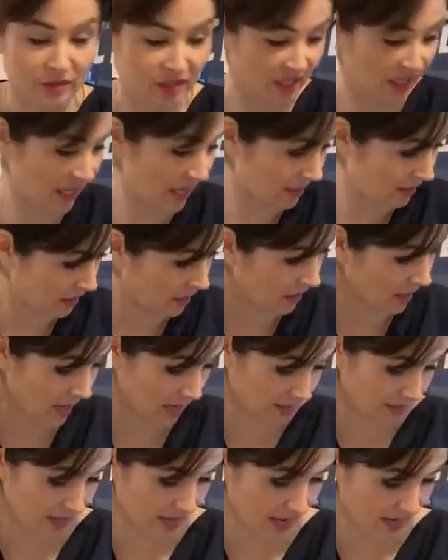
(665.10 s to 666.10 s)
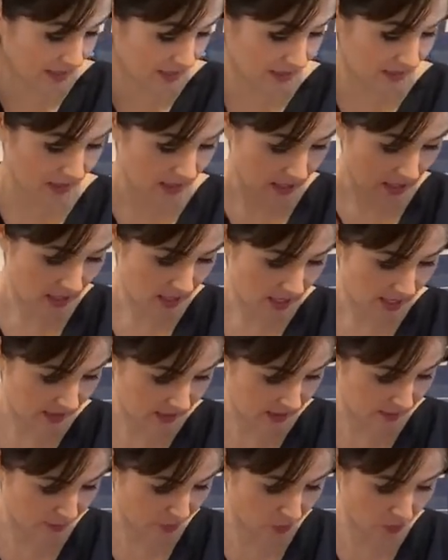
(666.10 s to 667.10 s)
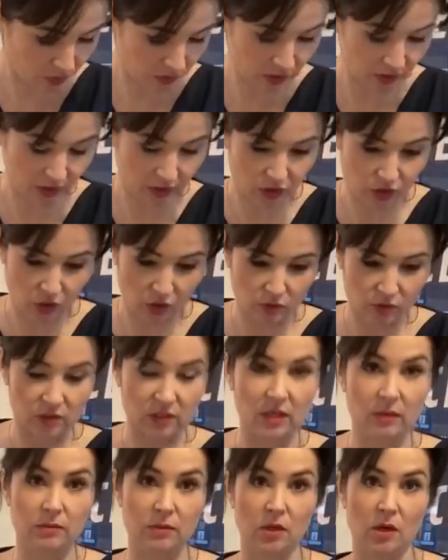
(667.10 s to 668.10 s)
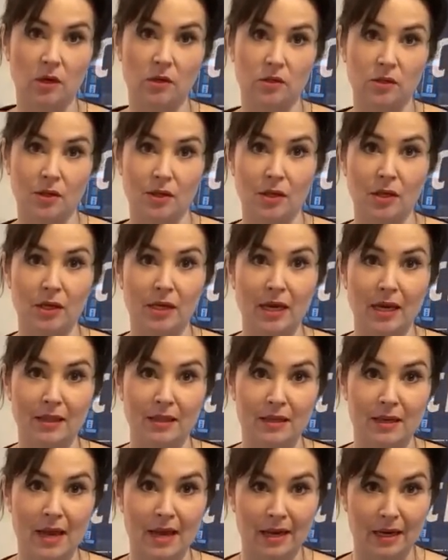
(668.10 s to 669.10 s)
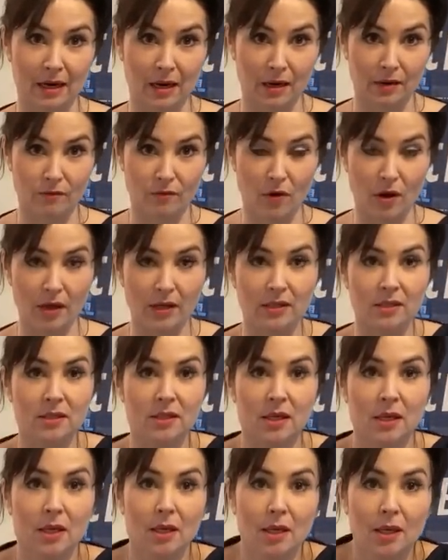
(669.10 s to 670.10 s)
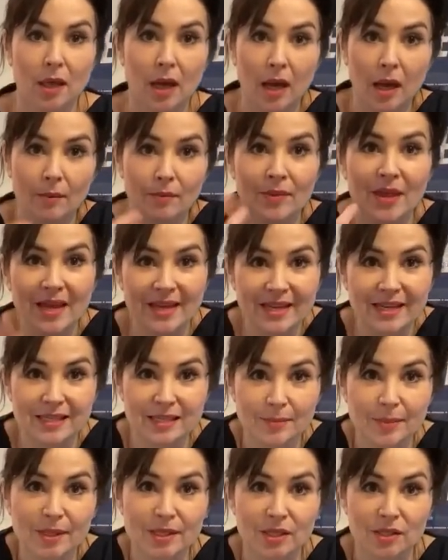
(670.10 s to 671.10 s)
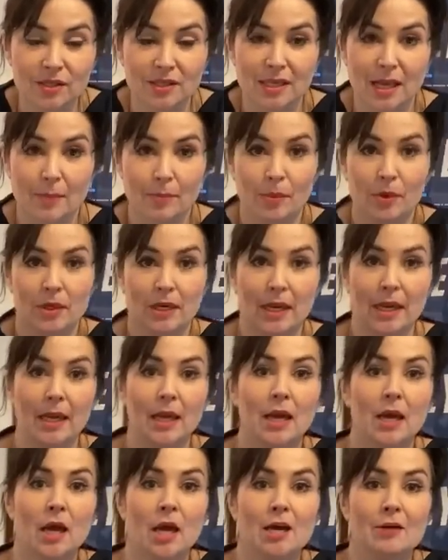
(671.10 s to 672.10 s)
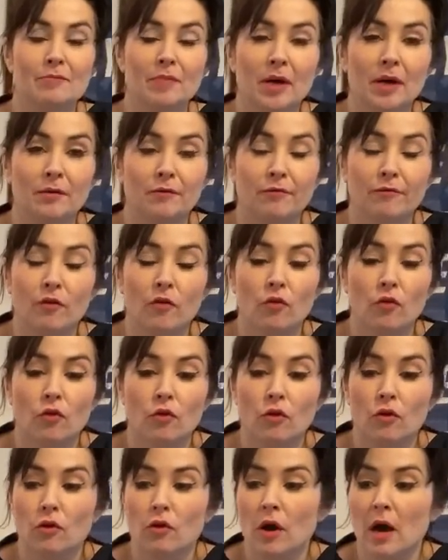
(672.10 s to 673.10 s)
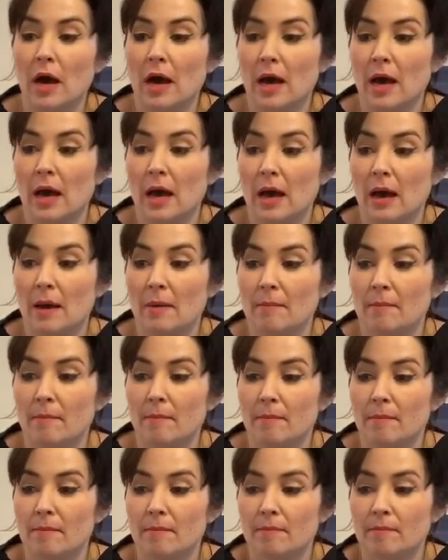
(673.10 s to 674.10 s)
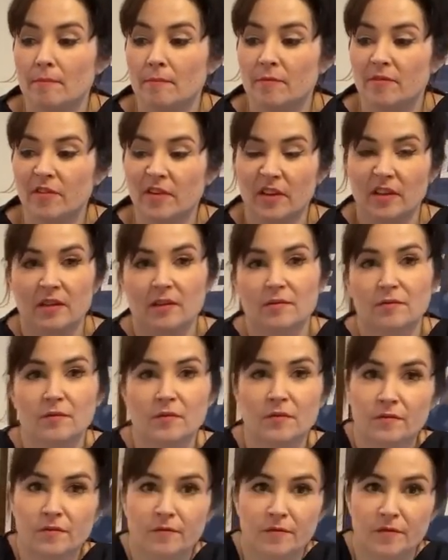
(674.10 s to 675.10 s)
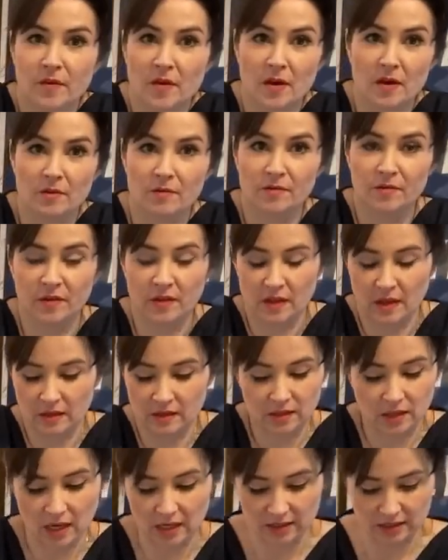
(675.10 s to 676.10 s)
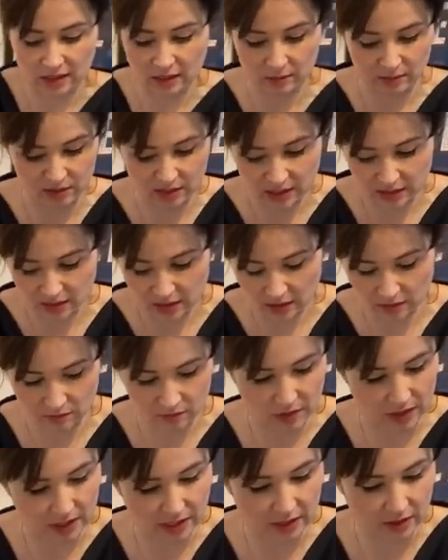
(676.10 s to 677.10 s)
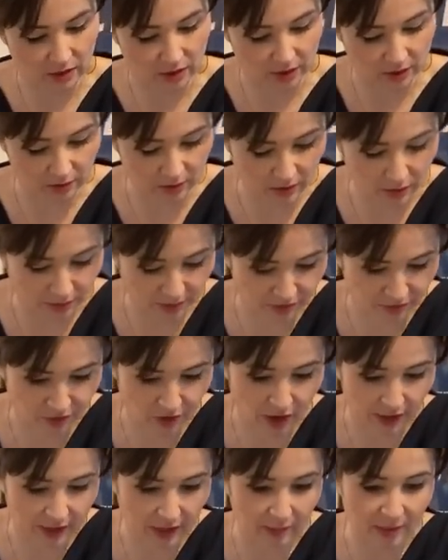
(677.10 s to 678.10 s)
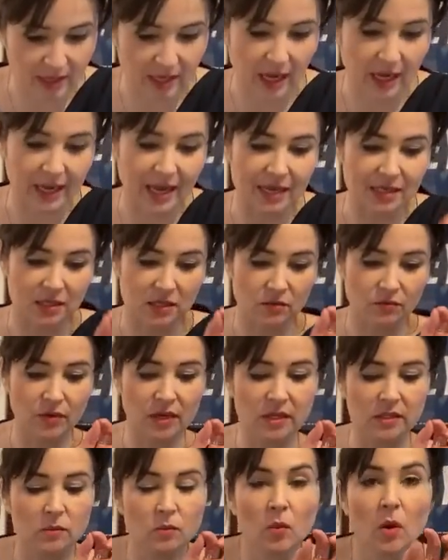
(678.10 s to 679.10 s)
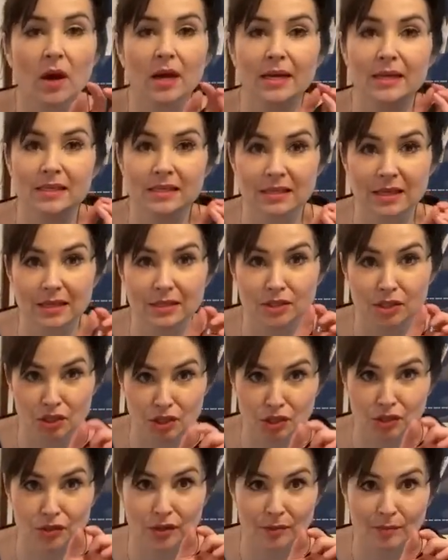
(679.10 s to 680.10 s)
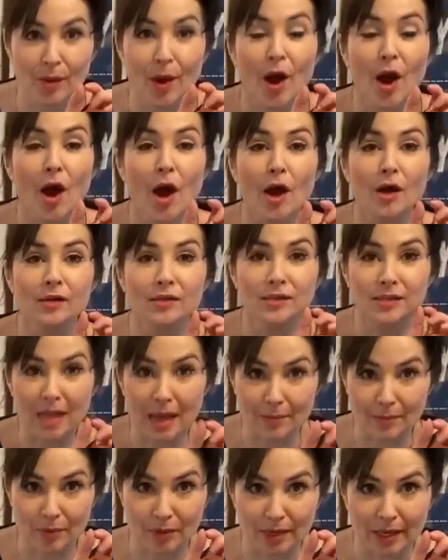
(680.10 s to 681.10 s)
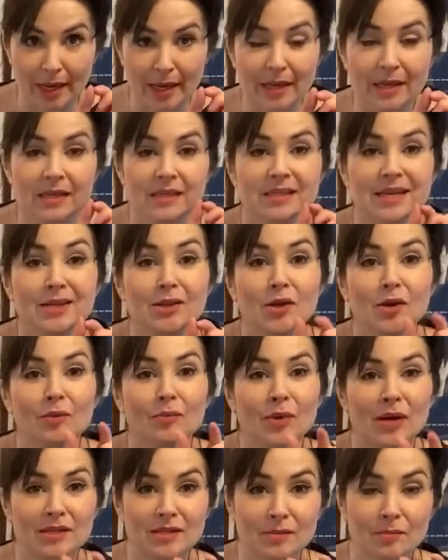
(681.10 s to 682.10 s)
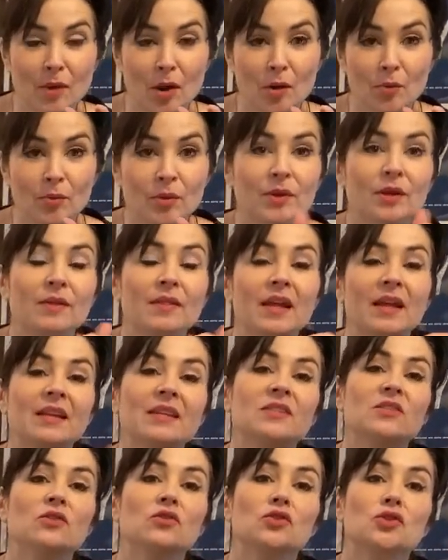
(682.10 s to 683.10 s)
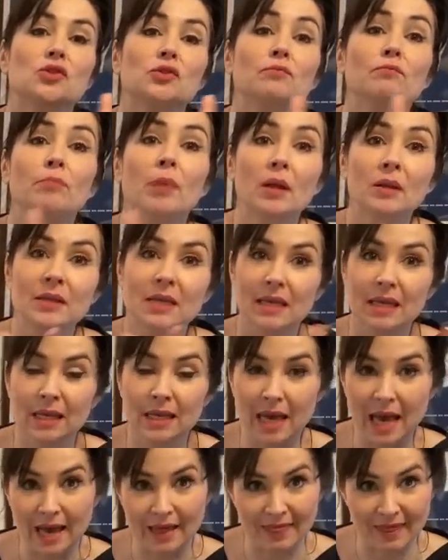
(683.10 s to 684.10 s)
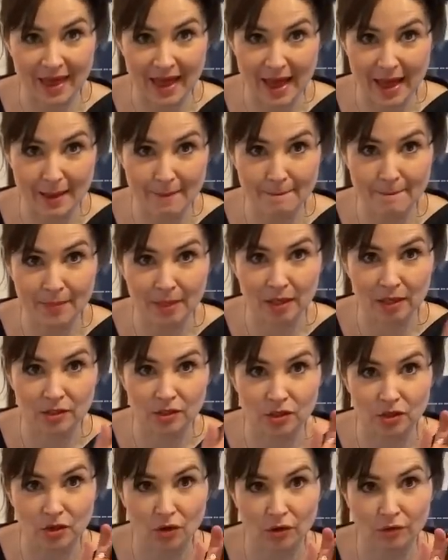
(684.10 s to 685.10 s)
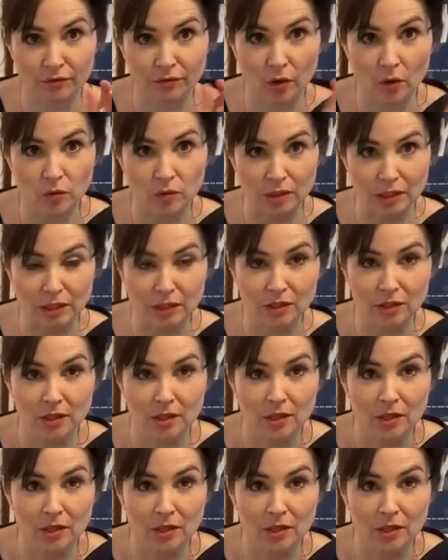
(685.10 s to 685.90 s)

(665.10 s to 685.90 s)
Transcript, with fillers: together at the end. It's important the shoulder seams are so that you can get the neckline right. Um, they need to be done separately, but for um, for for for the side seams they don't really. You can you'll be fine. I mean, I guess the reason why it's nice to do them separately because then you can press them open and then it's not too bulky at the hem because you're not folding,